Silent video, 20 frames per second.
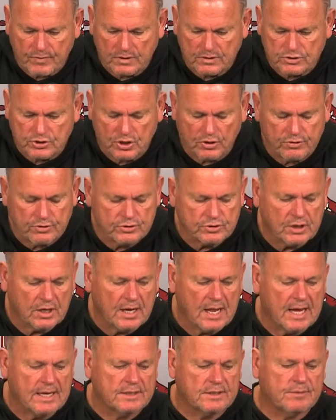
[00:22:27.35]
so there's a
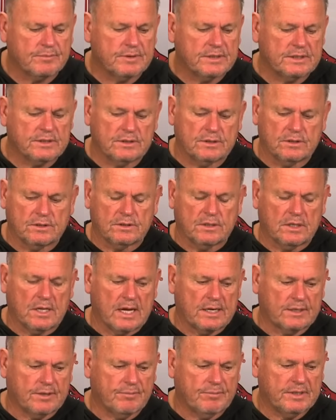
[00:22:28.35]
lot to be
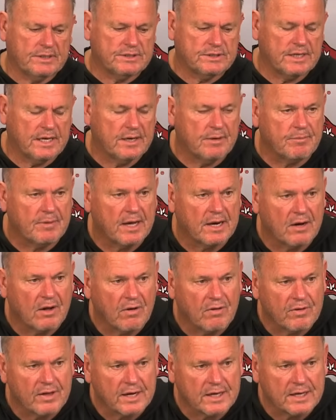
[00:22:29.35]
lot to be said about
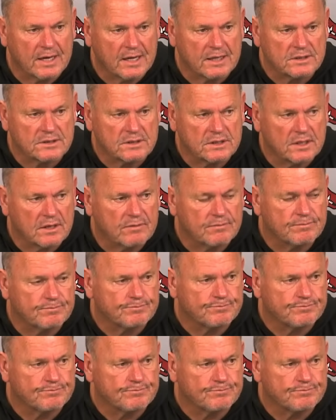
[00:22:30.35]
all that kind of stuff